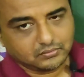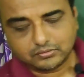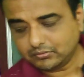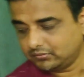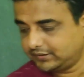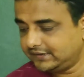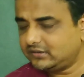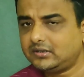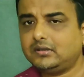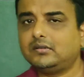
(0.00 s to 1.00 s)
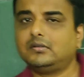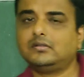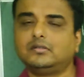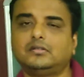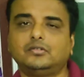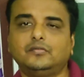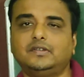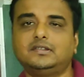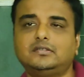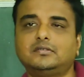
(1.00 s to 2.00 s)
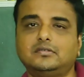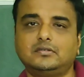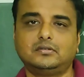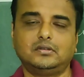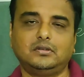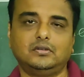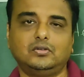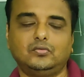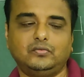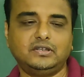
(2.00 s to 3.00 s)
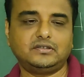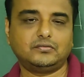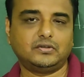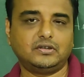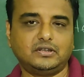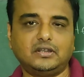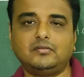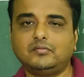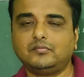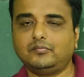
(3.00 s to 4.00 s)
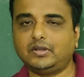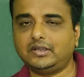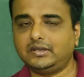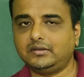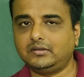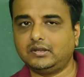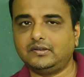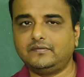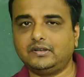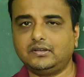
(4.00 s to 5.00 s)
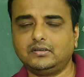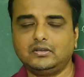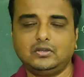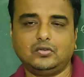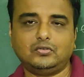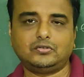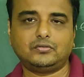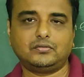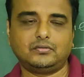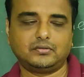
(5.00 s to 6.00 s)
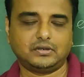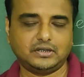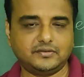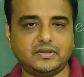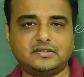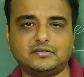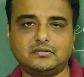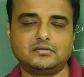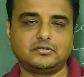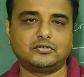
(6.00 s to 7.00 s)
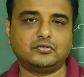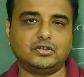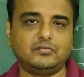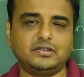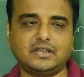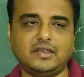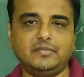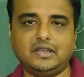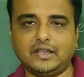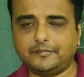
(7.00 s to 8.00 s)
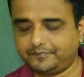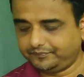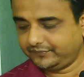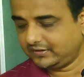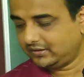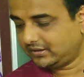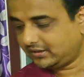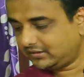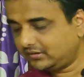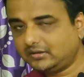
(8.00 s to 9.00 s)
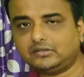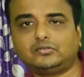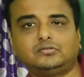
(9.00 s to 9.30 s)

So these are the novels which were written by Henry Fielding. Also, his best story was Emilia, and it